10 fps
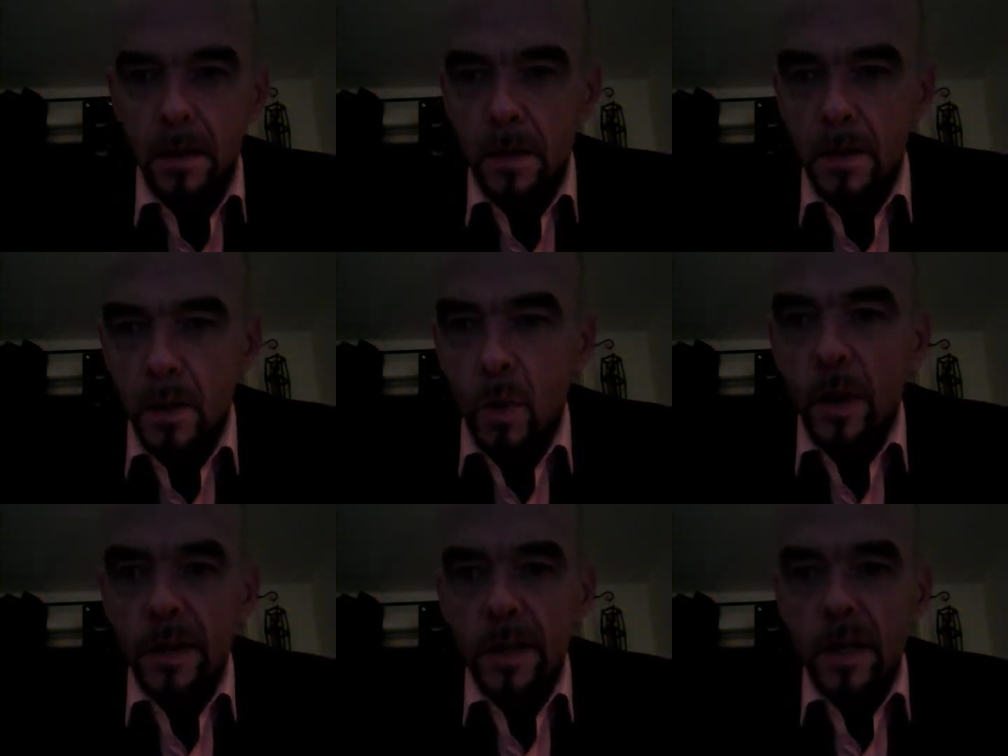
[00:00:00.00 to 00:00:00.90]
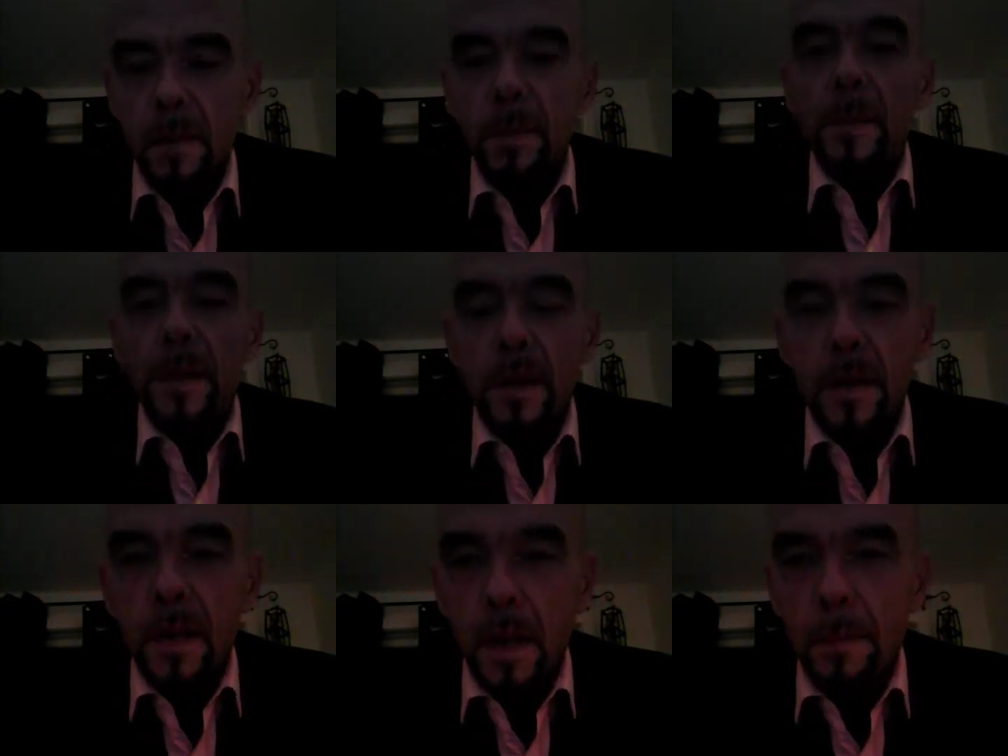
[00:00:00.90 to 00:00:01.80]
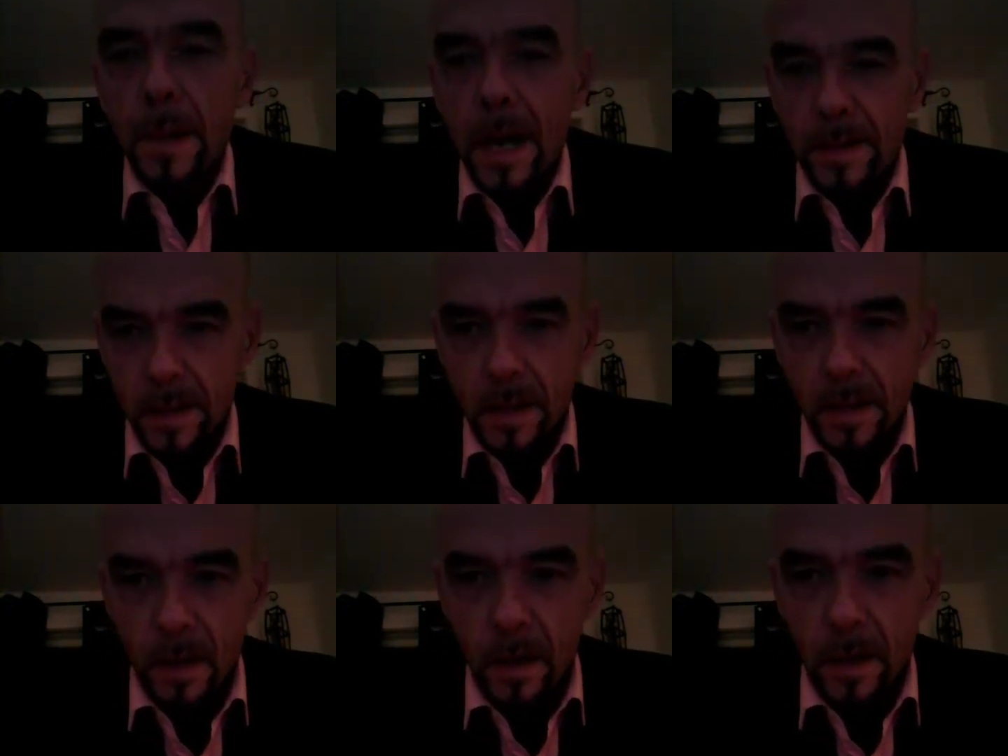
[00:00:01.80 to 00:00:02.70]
to wanting to implement and pass this law.